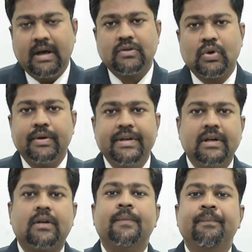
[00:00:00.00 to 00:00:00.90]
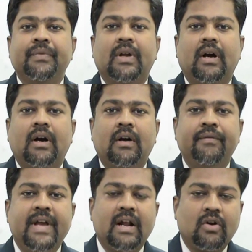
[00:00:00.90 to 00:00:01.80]
So here
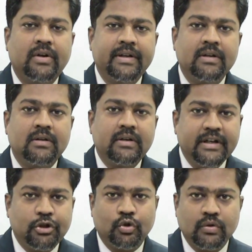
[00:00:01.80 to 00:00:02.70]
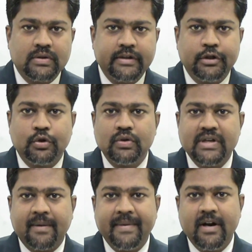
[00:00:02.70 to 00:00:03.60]
we are calling tissues. Tissues
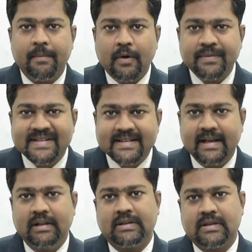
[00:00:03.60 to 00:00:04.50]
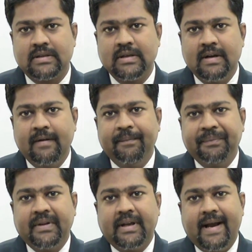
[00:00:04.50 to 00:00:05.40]
are made up of cells,
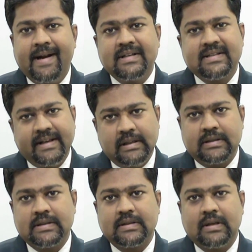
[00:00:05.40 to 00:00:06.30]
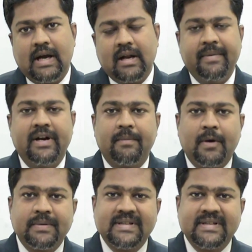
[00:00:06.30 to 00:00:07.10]
and cells are made up of